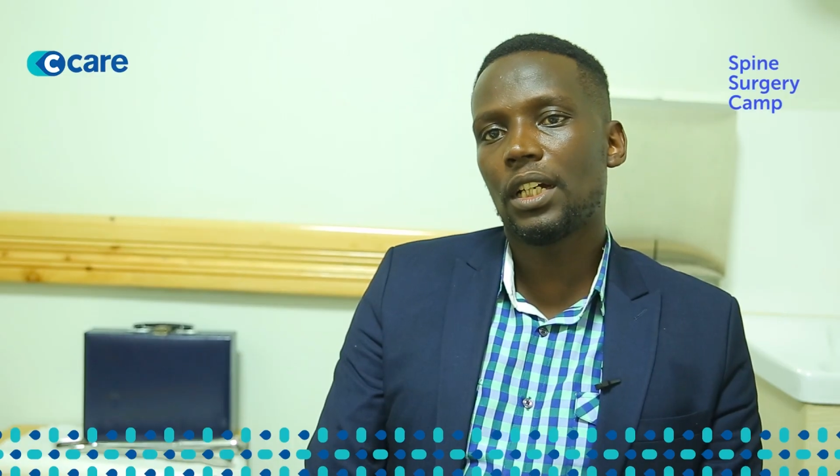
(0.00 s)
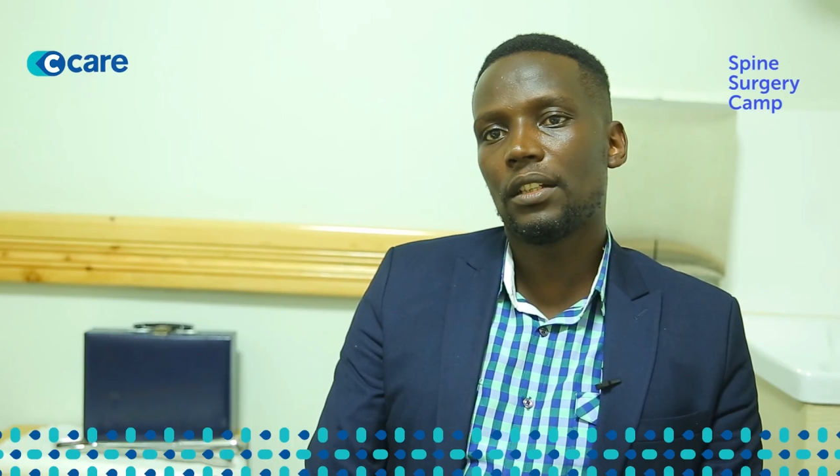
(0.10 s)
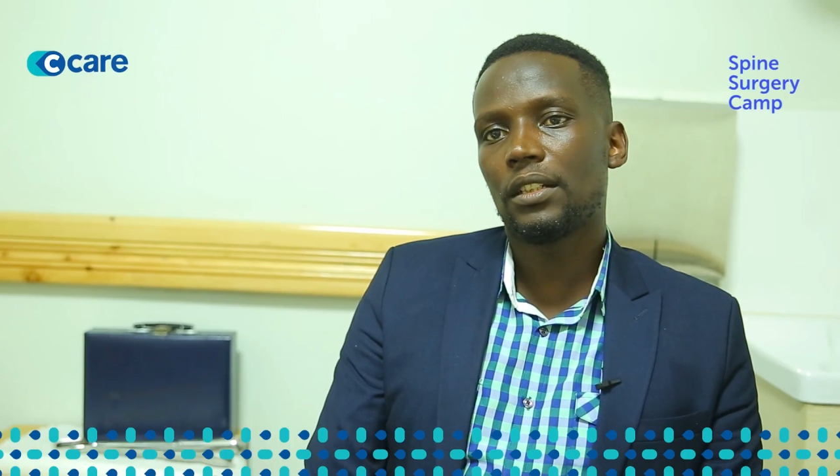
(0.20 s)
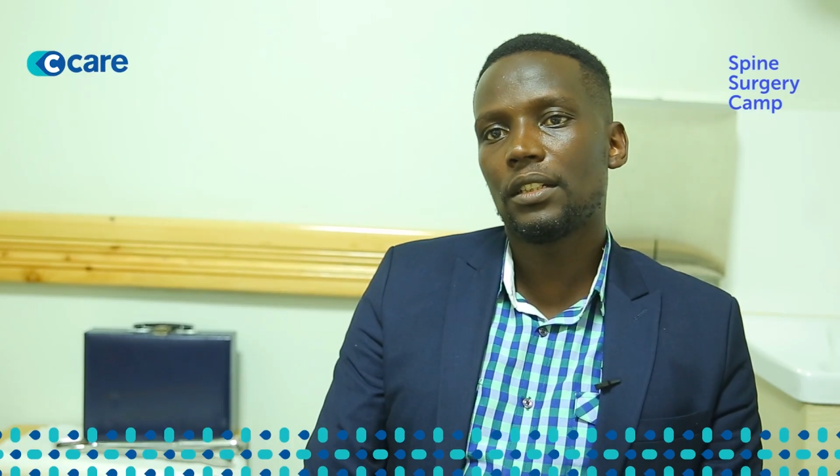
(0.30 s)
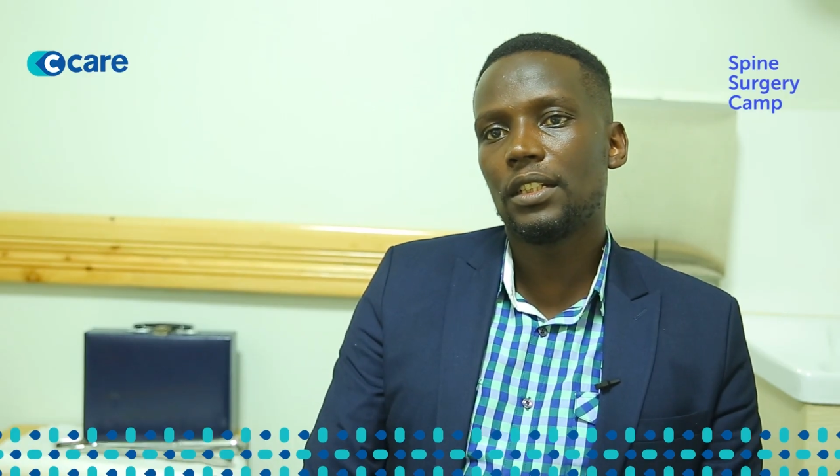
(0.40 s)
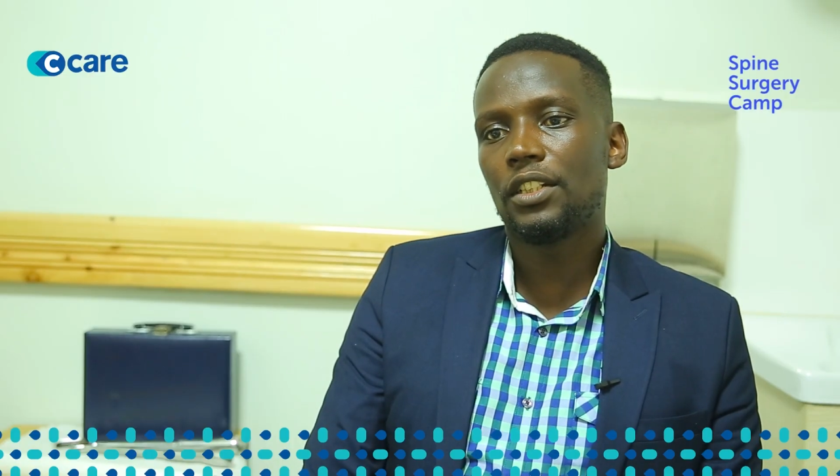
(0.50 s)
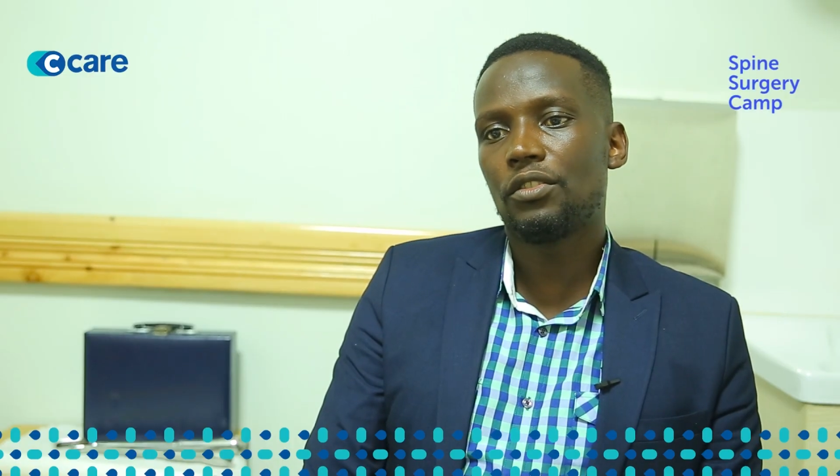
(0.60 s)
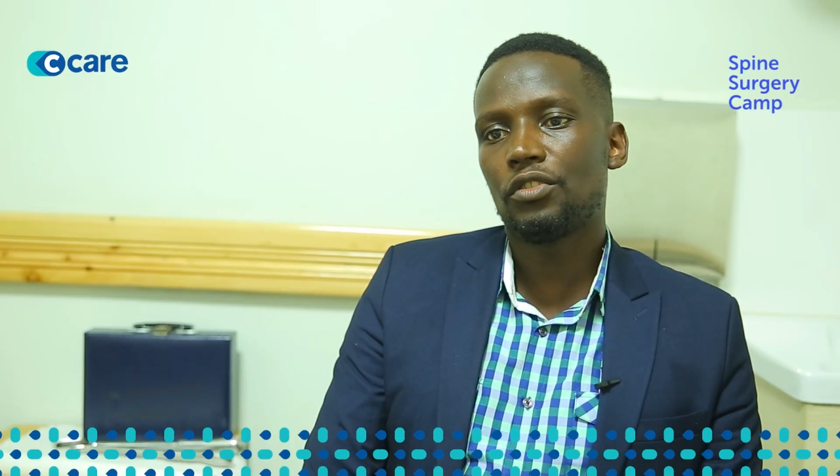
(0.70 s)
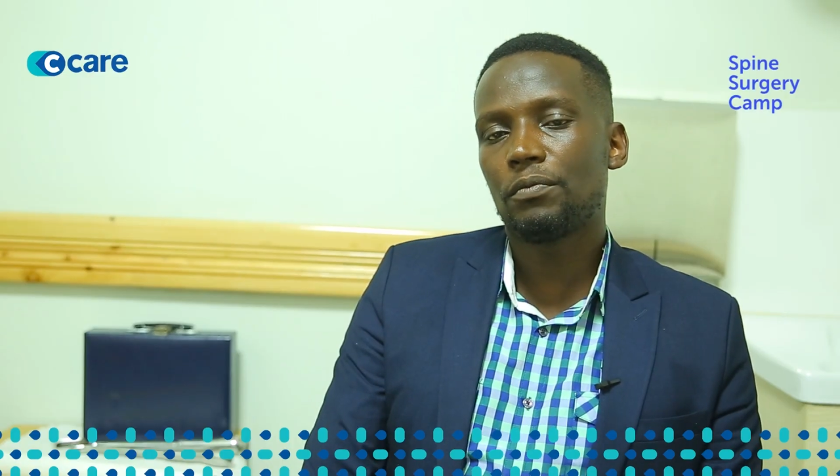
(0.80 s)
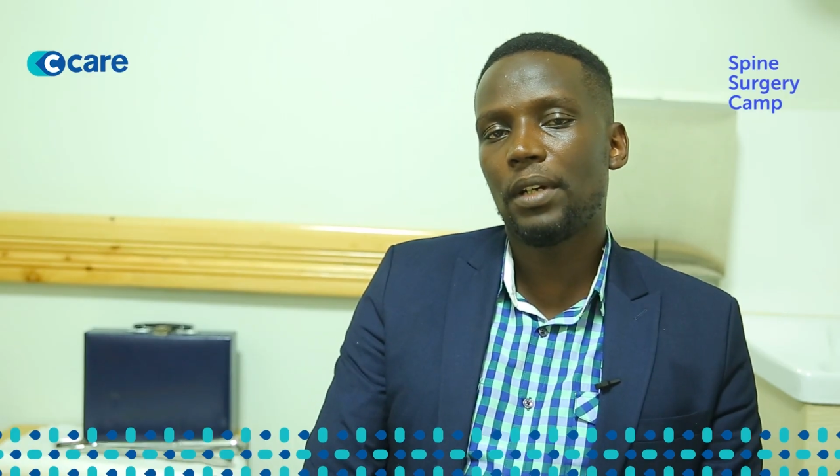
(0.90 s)
can lead
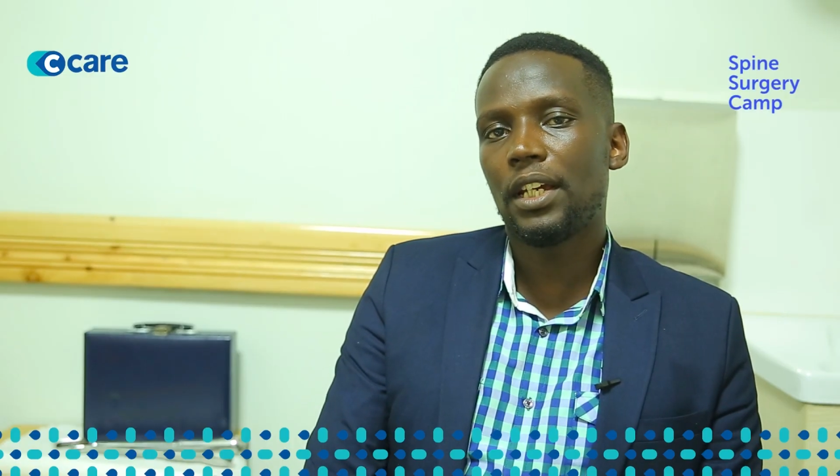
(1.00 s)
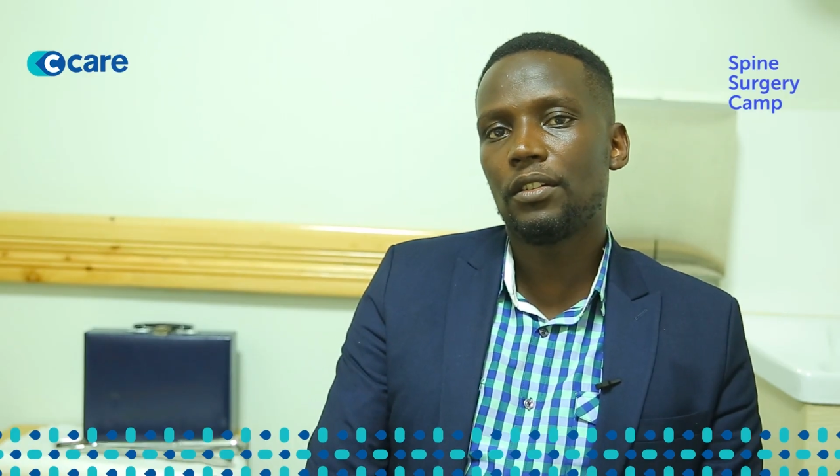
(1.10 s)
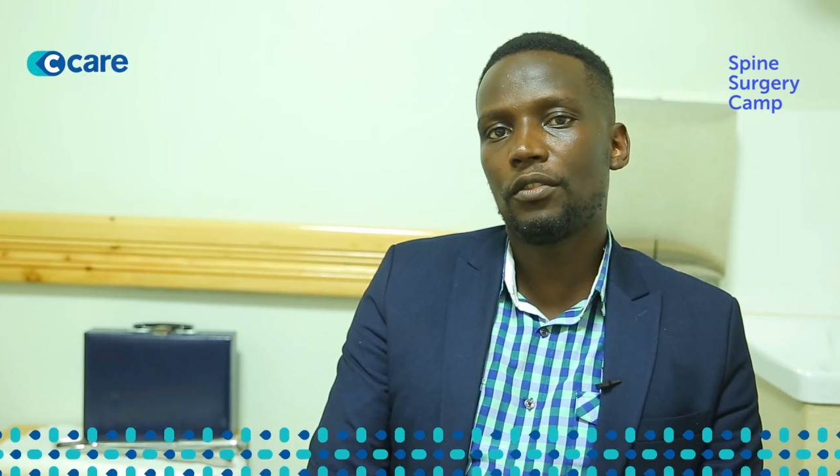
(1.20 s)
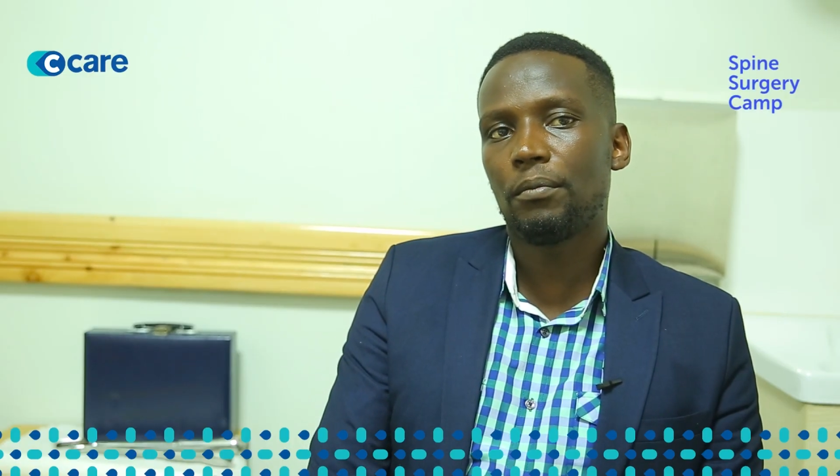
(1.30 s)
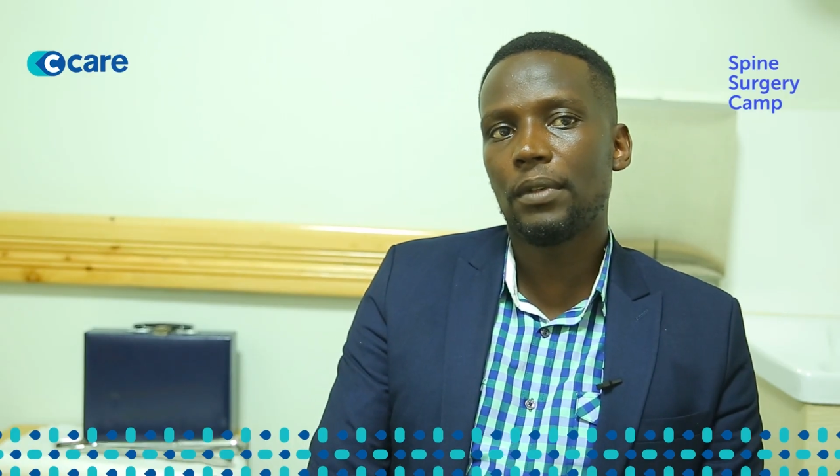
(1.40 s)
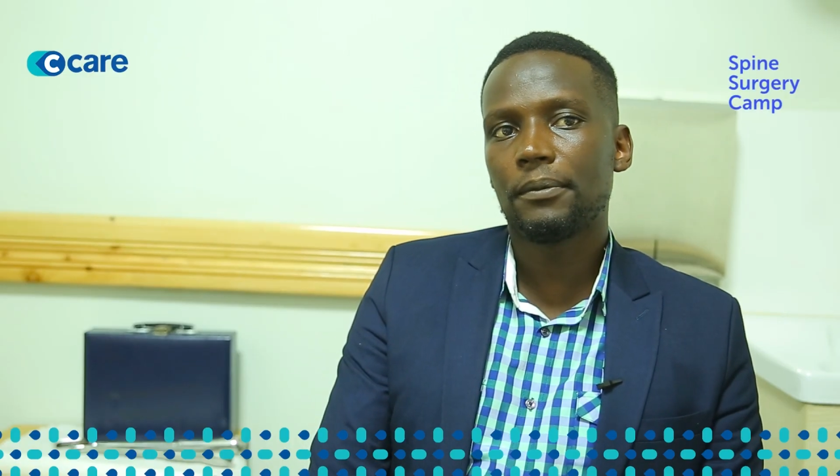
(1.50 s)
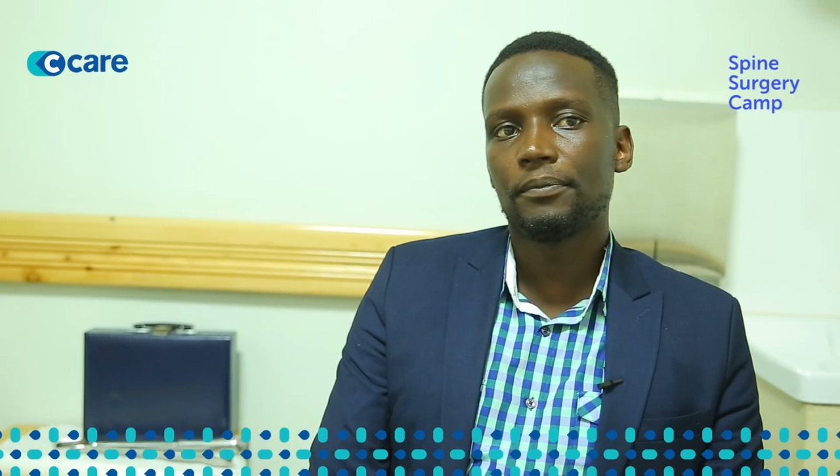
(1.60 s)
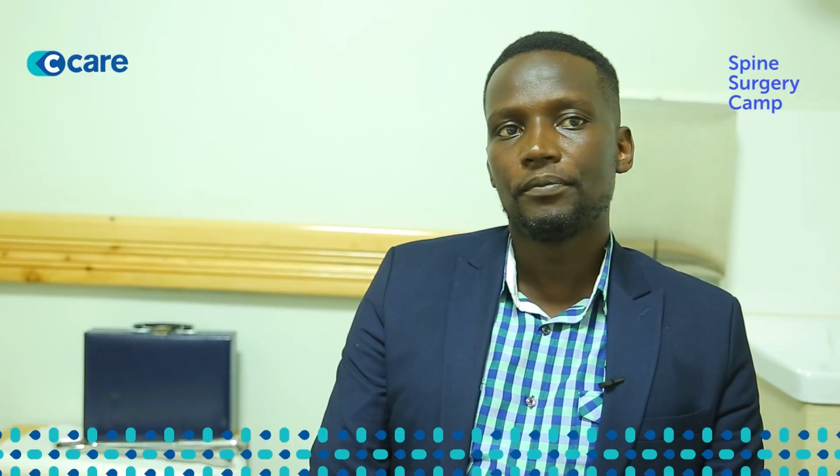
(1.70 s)
to spine trauma.